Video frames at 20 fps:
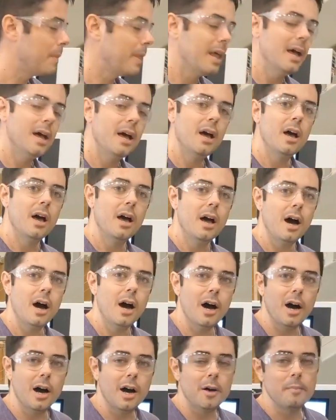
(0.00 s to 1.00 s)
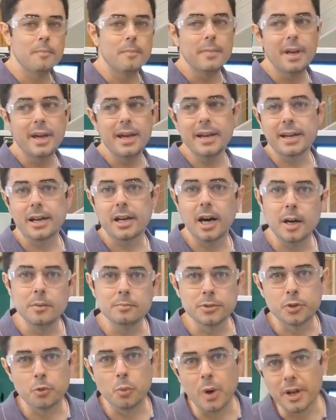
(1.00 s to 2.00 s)
its own, what I like to call,
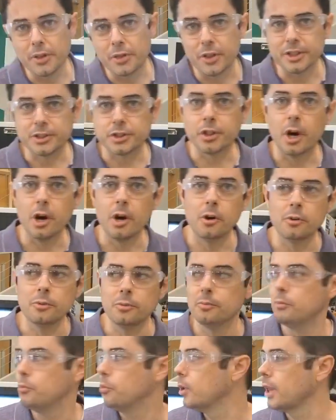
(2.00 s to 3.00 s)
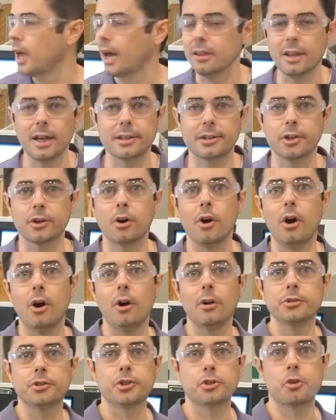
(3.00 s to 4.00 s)
strand of Christmas lights. All
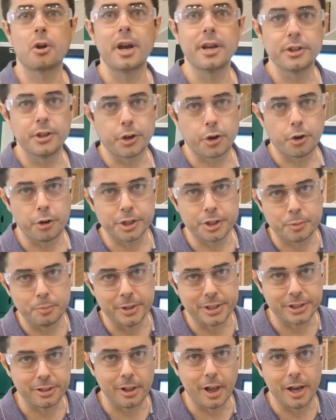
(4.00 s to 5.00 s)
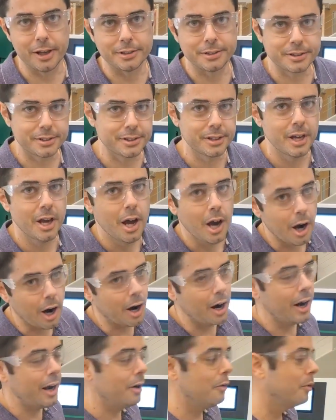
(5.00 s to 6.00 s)
right, and what I mean by that, let me get something that'll
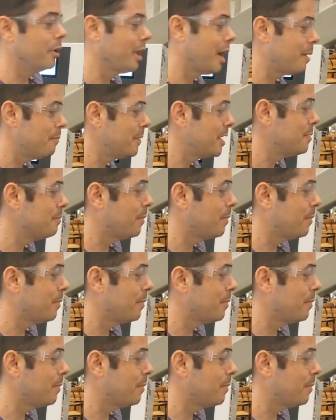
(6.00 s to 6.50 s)
demonstrate that.